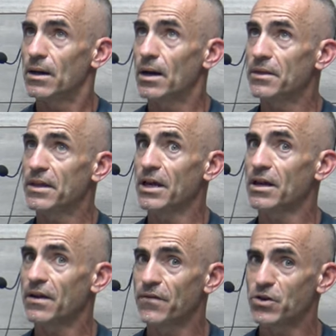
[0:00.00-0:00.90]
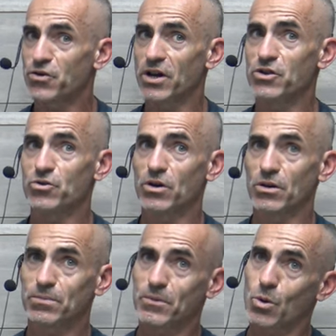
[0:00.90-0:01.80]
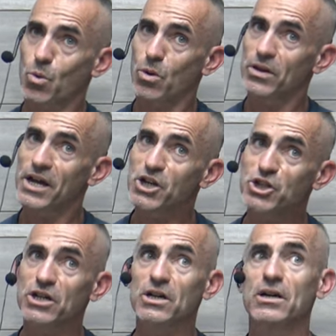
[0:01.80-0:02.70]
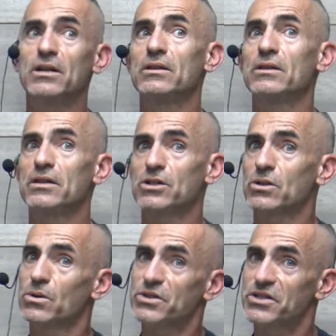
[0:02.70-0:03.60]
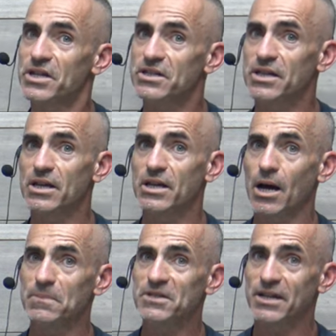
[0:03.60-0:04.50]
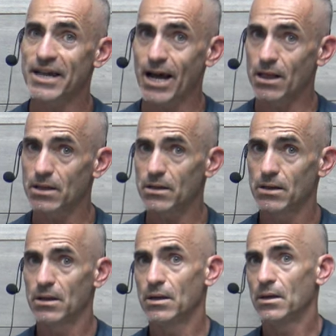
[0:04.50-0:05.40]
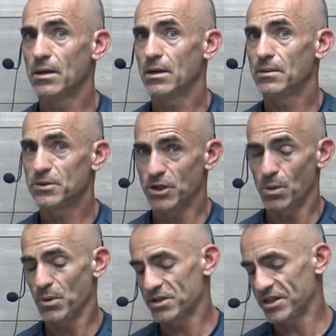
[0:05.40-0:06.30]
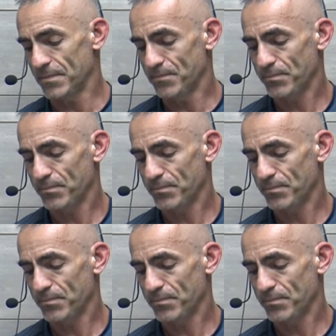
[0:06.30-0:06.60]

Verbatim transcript: I think if you're trying to draw a correlation, this is close to 16 cups in a gallon. So let's see.